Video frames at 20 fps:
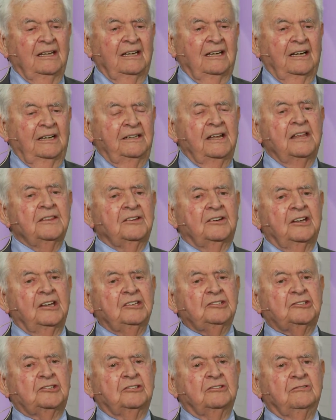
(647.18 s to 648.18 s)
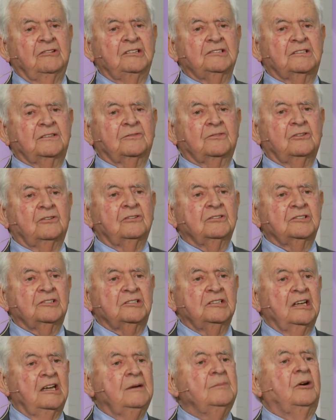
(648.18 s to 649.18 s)
Another issue is, of
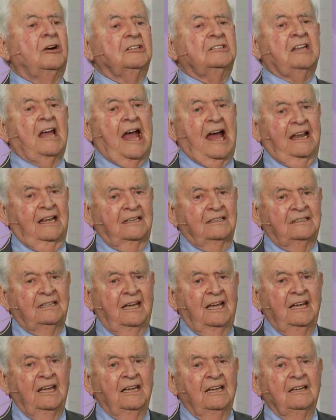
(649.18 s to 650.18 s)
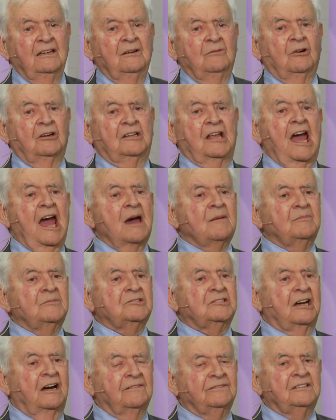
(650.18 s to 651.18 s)
course, immortality, what
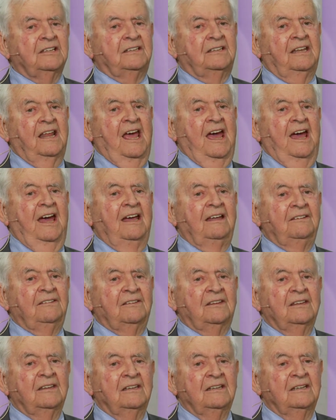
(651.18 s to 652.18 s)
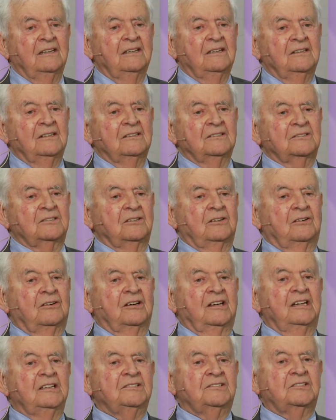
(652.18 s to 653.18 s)
happens after death. So
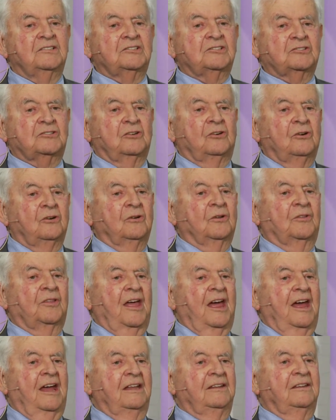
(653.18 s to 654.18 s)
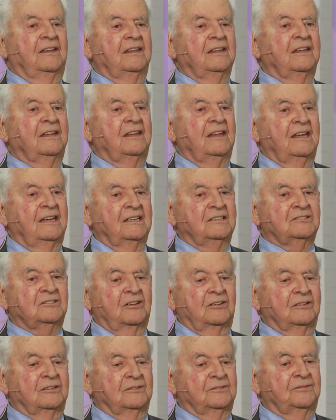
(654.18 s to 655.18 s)
is the soul then the
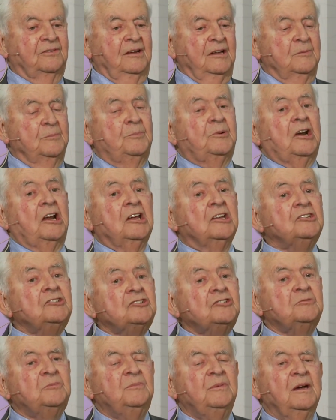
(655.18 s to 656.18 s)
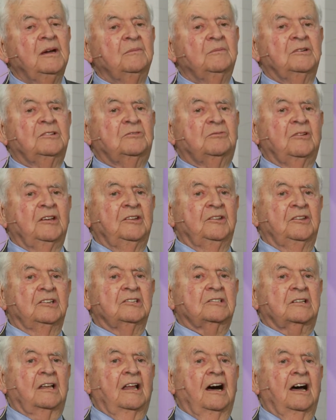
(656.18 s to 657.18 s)
sort of bridge between
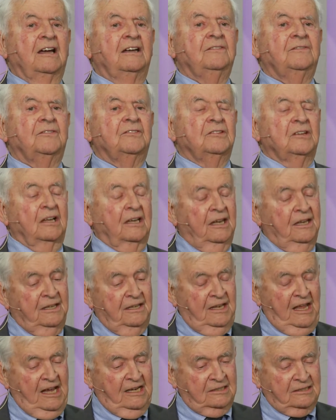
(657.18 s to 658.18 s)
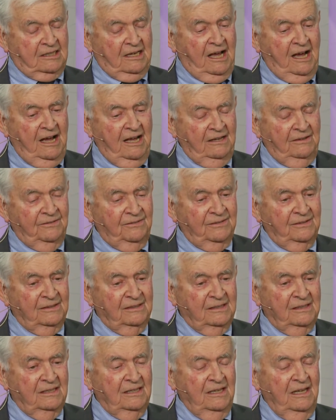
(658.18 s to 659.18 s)
this life and the next life?
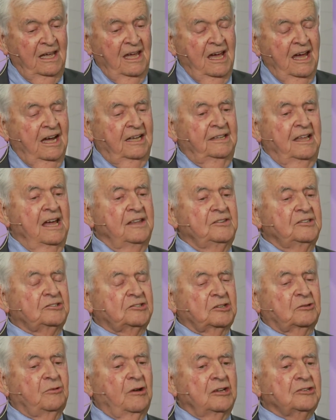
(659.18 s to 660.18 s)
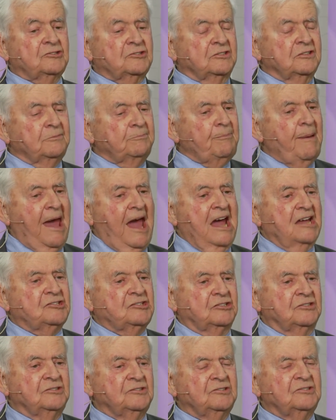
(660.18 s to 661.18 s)
And then there's the question of
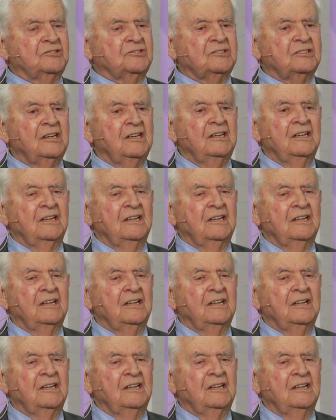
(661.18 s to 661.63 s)
passions.